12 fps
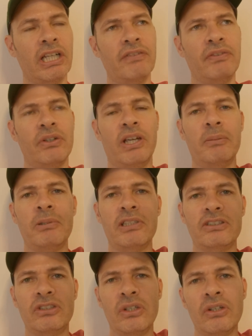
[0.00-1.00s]
if you're able
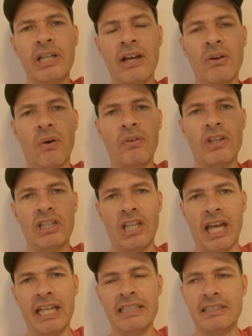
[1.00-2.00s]
to turn out all the
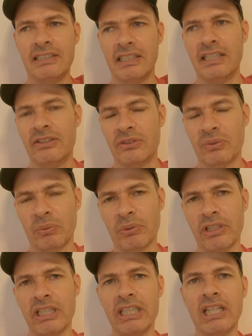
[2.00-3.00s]
lights and there's
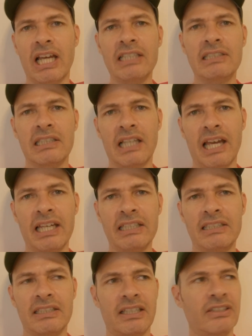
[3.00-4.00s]
really nice
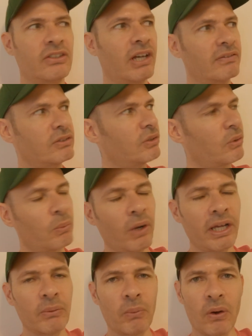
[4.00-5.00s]
light and you have sort of
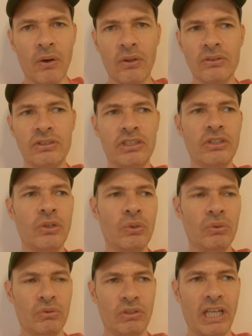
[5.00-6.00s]
white walls, you
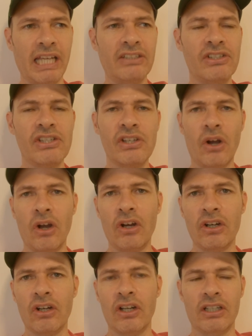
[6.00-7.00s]
know,
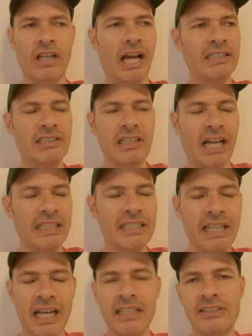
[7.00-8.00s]
HDR, I
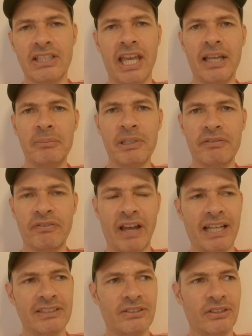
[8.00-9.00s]
guess, can be
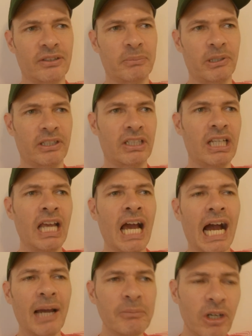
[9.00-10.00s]
faster, but
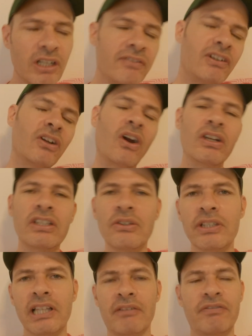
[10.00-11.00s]
I'm not even
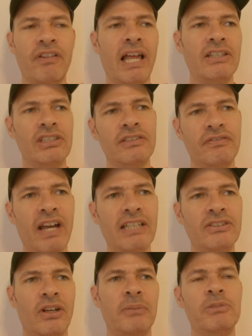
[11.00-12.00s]
arguing that flash is
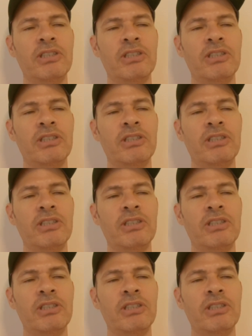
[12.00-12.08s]
faster.